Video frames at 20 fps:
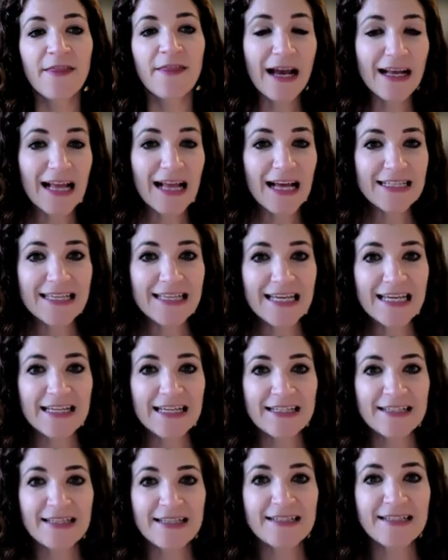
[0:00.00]
That class
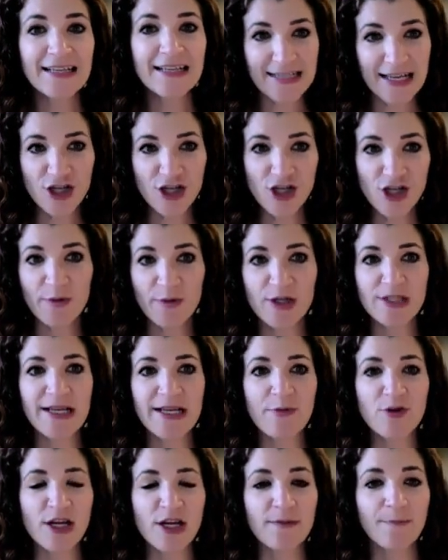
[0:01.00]
is Sensation and
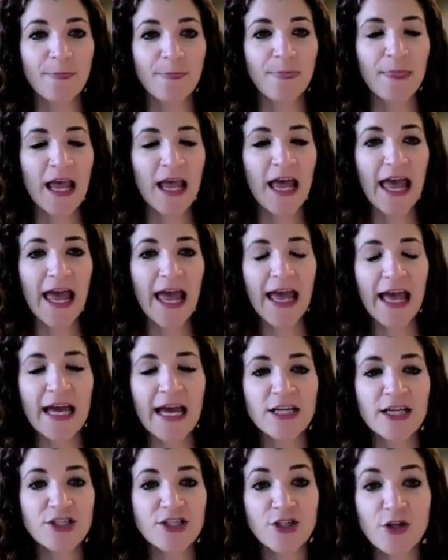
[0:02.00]
Perception,
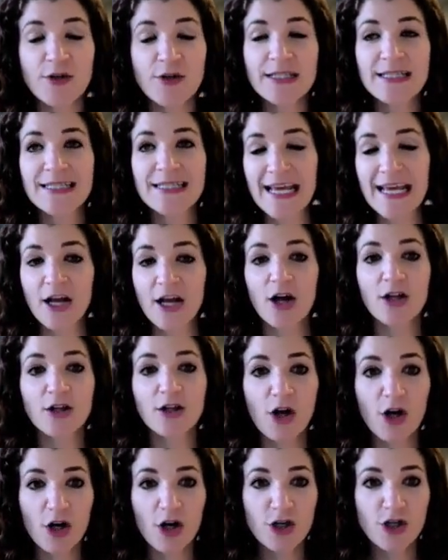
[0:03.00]
and students take a
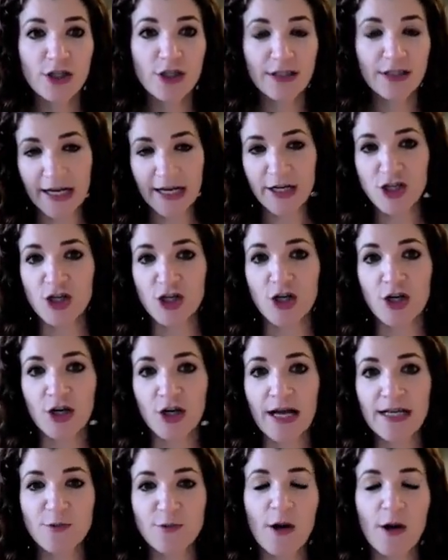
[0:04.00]
large lecture
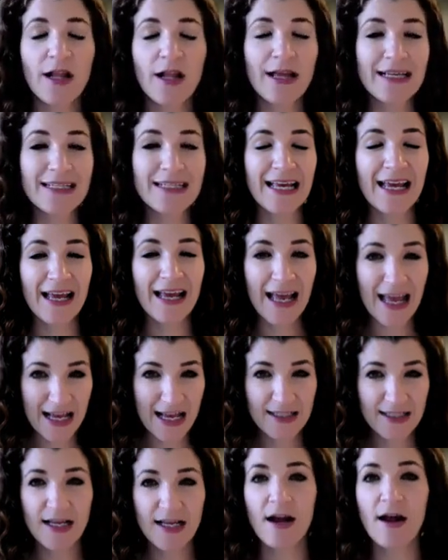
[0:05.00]
as well as a
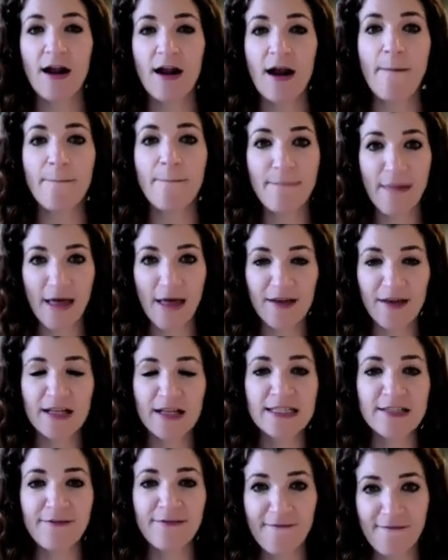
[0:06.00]
hands-on
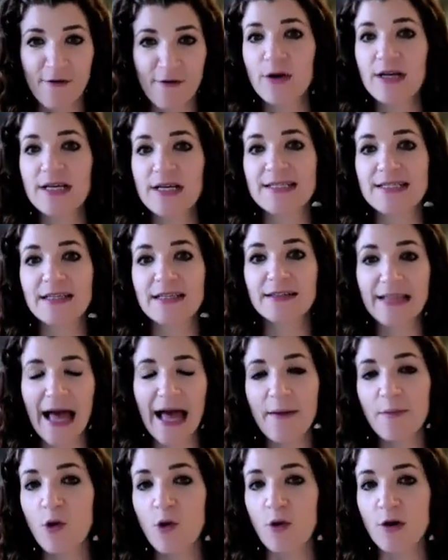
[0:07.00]
methods-focused
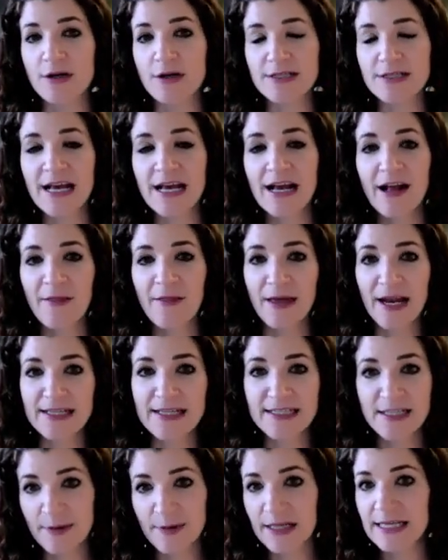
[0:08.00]
lab course that
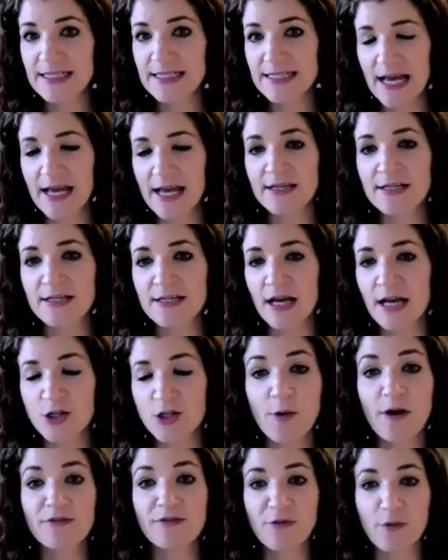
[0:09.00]
has typically 12
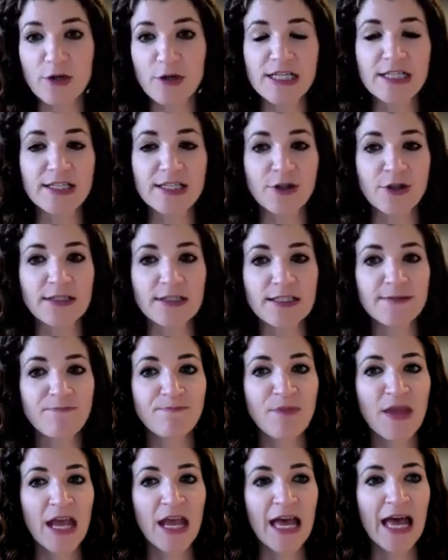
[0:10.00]
to 14 students.
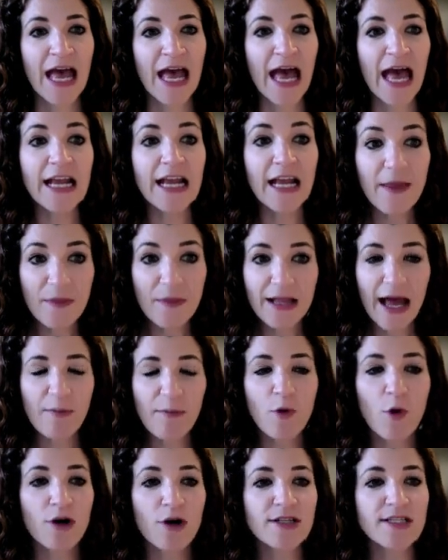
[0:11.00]
And in the
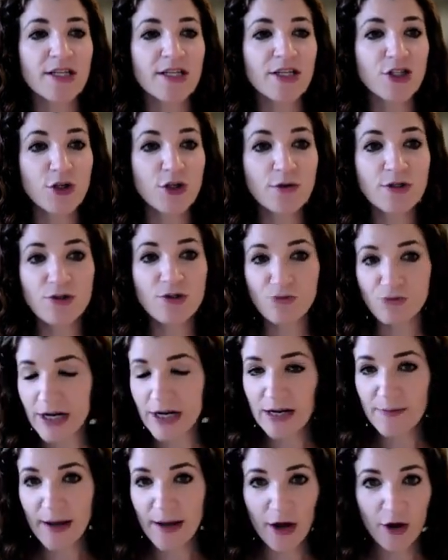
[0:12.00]
lab course, students
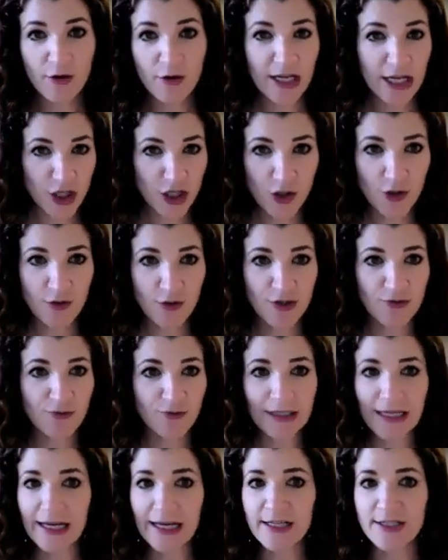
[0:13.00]
read about issues
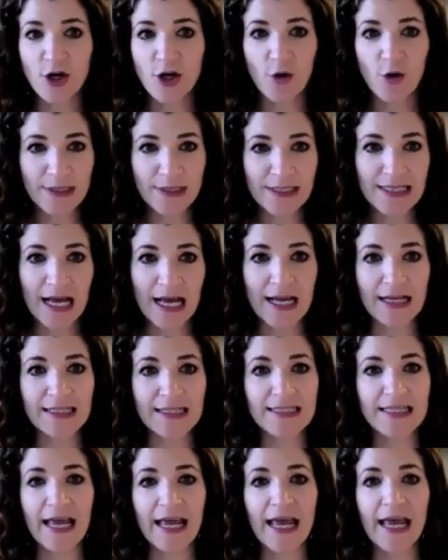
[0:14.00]
related to open
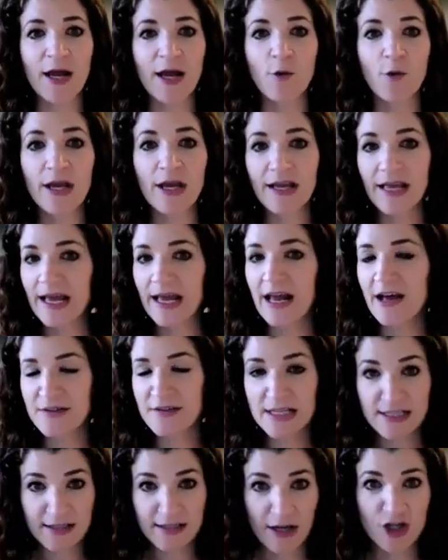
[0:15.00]
science, and we again have a
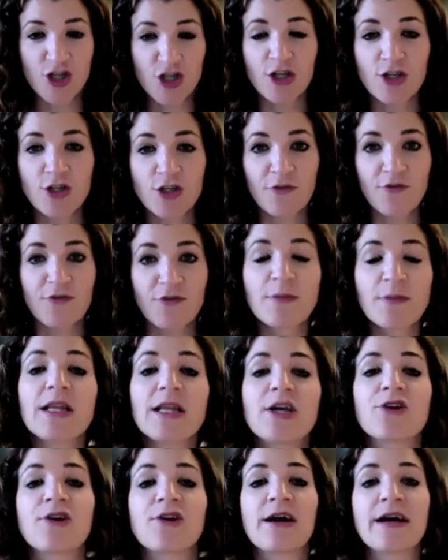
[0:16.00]
discussion to
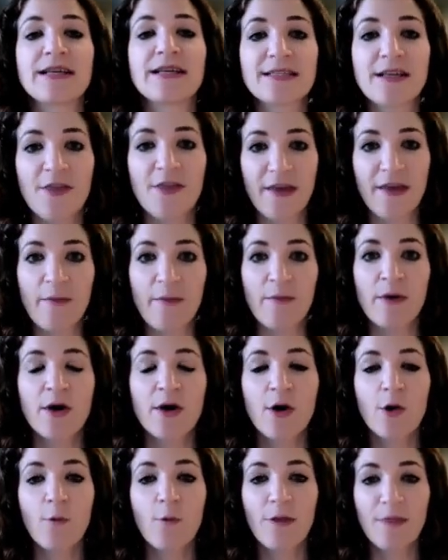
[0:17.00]
familiarize them
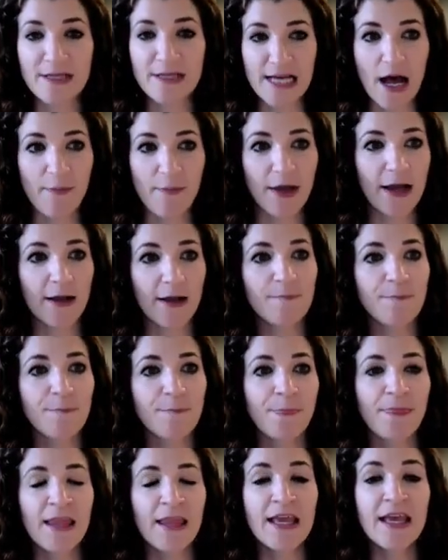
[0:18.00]
with the topic.
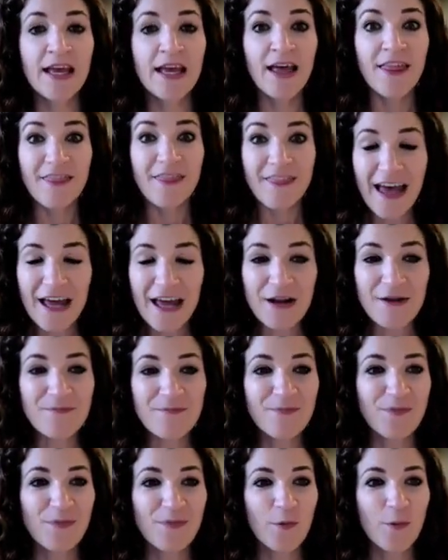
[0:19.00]

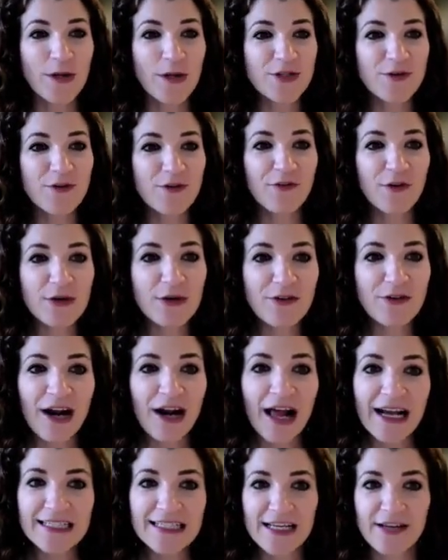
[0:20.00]
Then we do a few
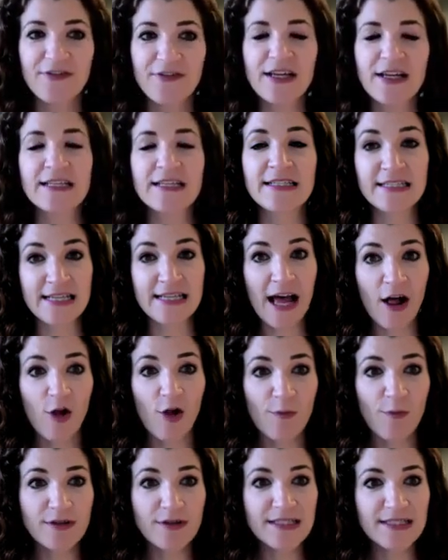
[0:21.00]
different activities to
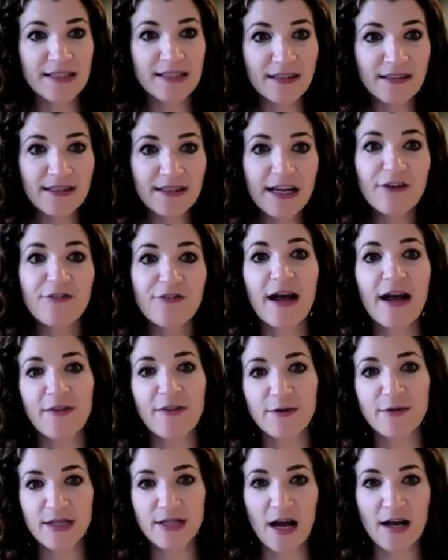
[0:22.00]
help solidify
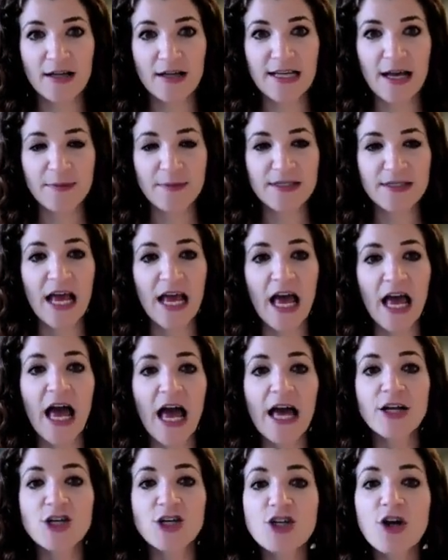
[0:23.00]
those concepts
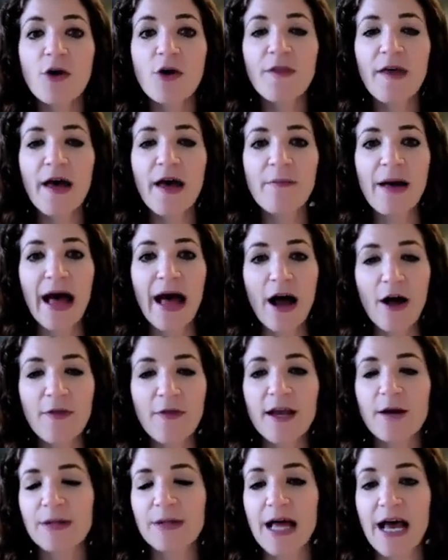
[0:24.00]
and show them how
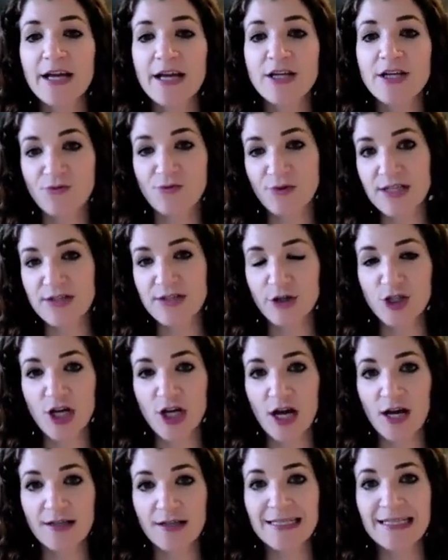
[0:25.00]
they apply to research
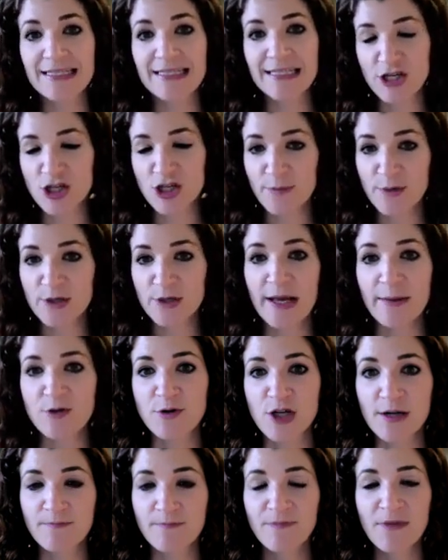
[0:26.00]
on sensation and
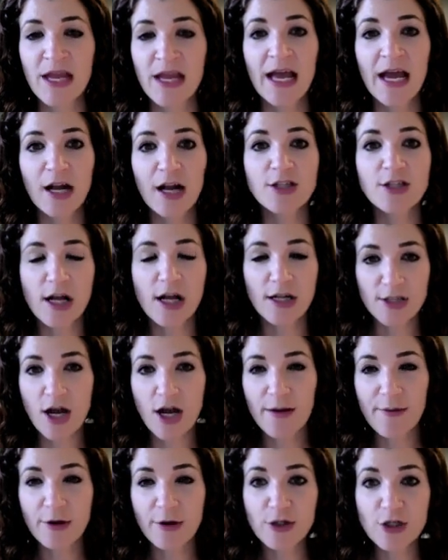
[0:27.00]
perception. And I'll
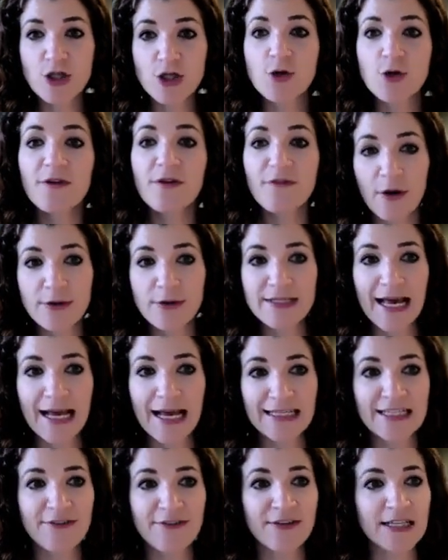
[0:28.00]
talk about two of those
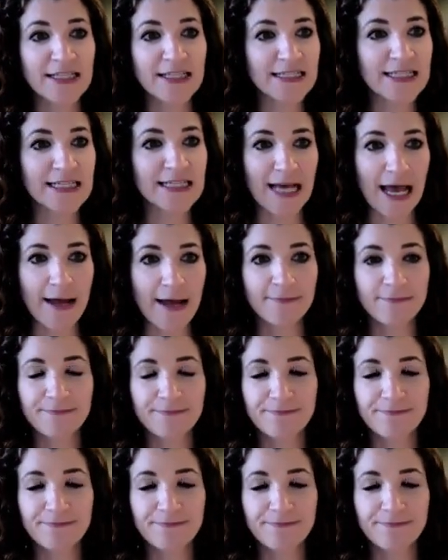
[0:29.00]
activities today.